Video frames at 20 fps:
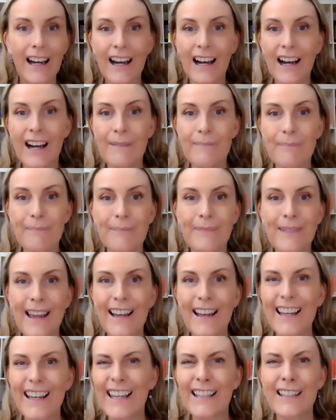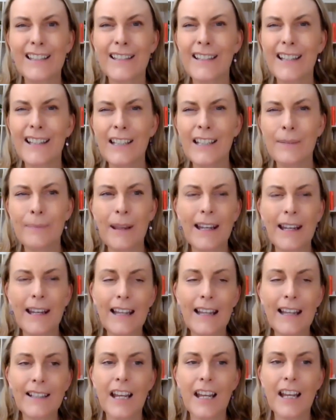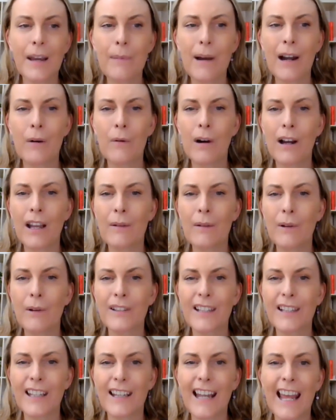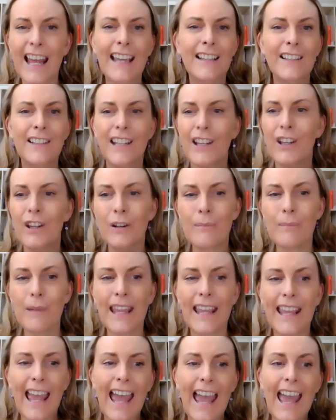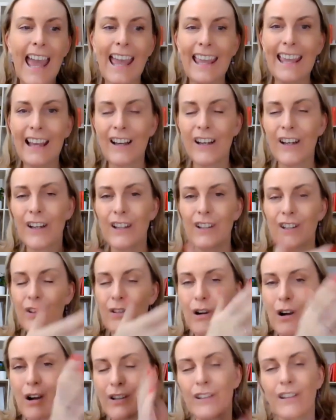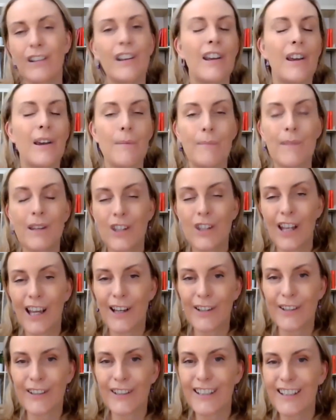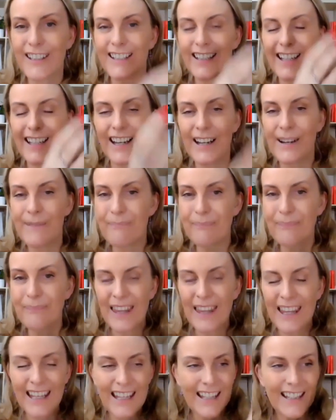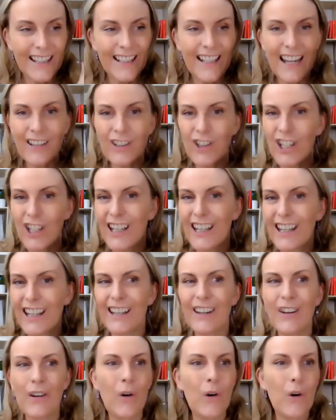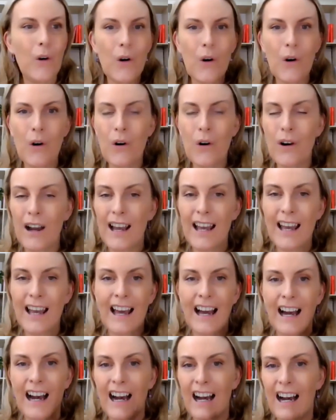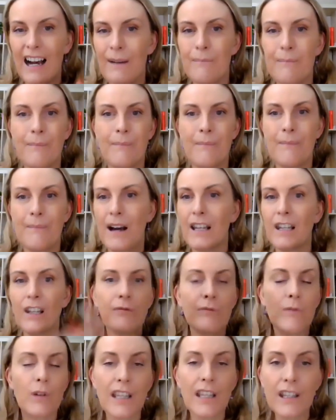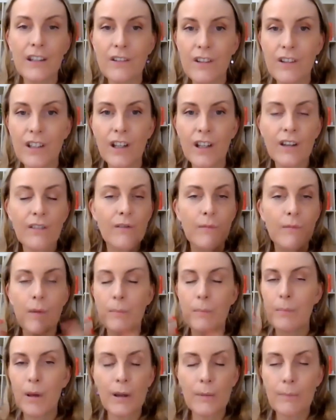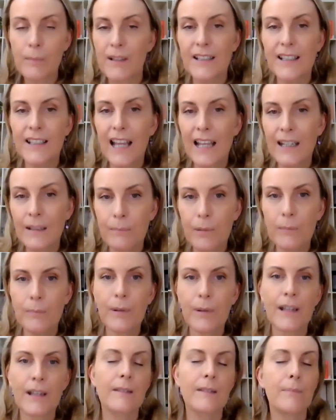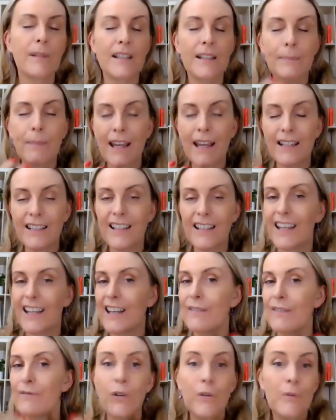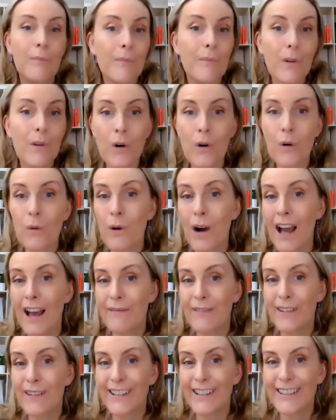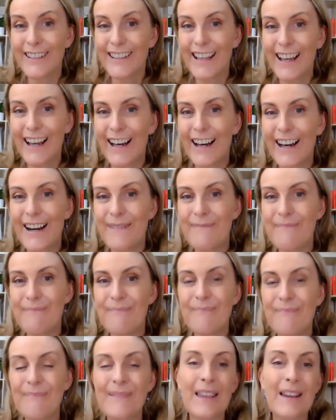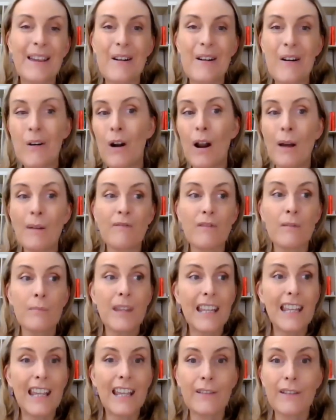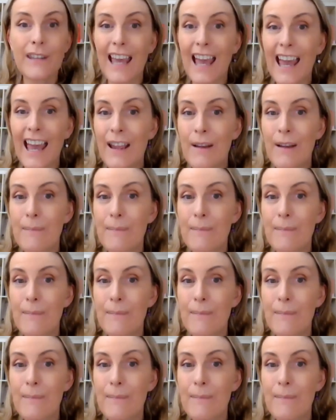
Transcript: Um, it doesn't need to be an essay about why you want to connect. It could be, hey, I heard you on Michele's um, session, or um, I love what you do from a purpose led perspective, or whatever. Um, or I'm from the UK.